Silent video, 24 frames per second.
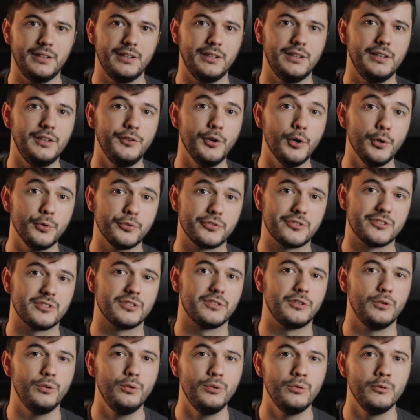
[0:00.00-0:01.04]
EOS
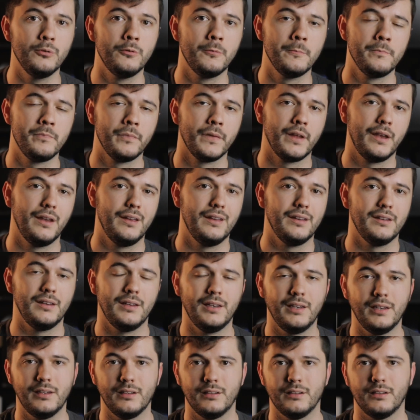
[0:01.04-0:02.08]
2
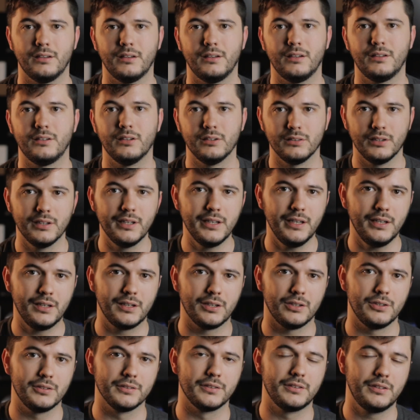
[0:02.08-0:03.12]
and a delay
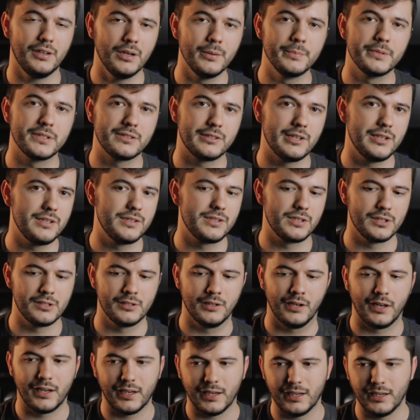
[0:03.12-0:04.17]
called Dub
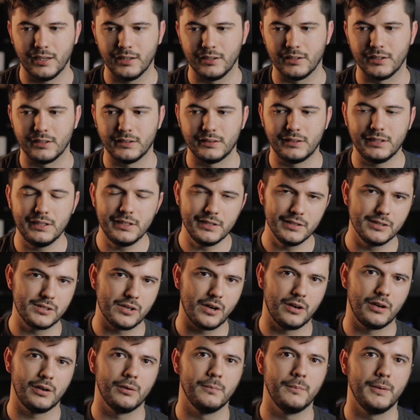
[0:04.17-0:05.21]
Station, and these
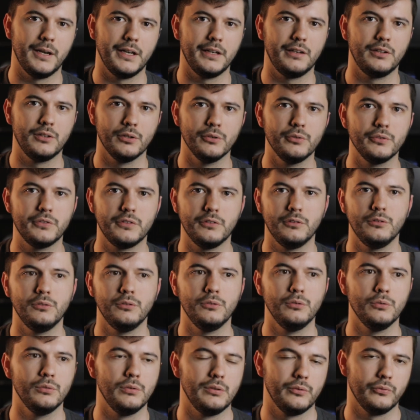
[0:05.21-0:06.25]
are my
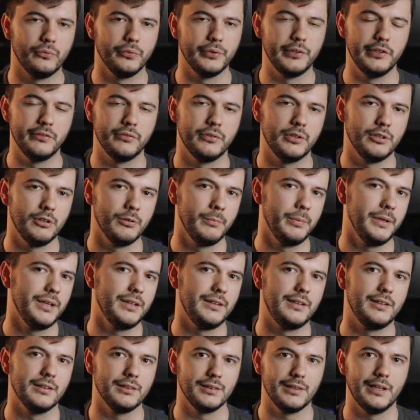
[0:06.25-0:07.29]
go-to reverb and
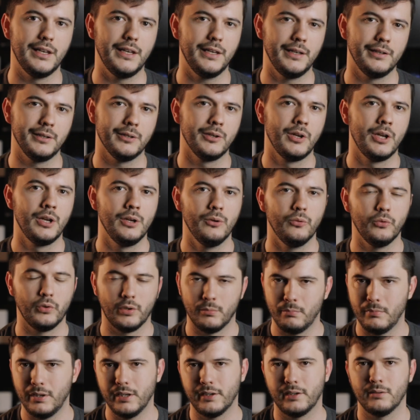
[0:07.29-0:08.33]
delay when I'm
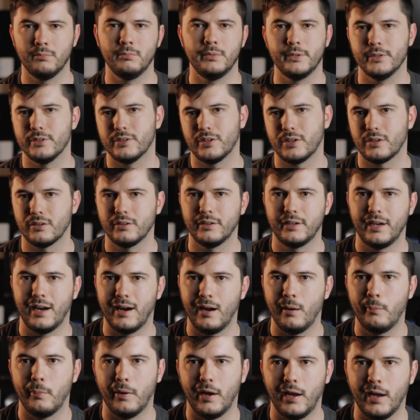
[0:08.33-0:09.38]
making music on the
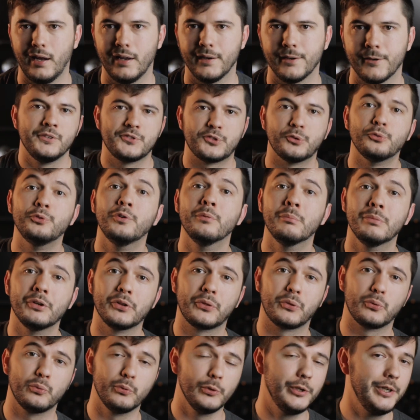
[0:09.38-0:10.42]
iPad. So number
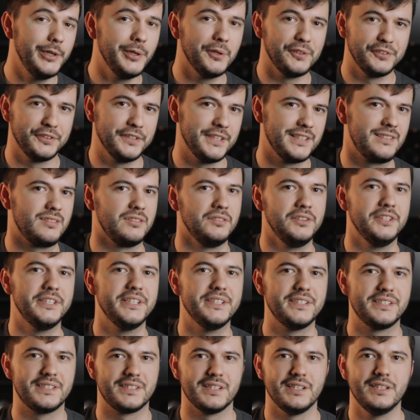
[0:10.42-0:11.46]
3 on this
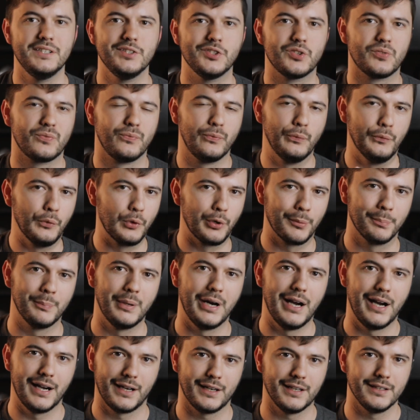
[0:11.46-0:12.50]
list is
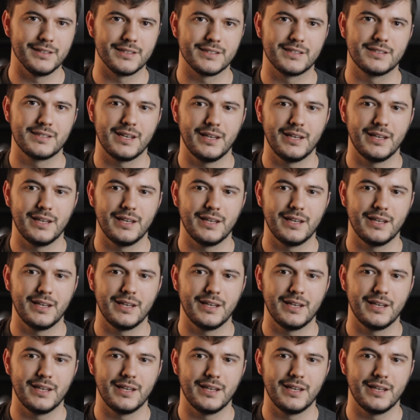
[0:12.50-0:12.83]
4Pockets.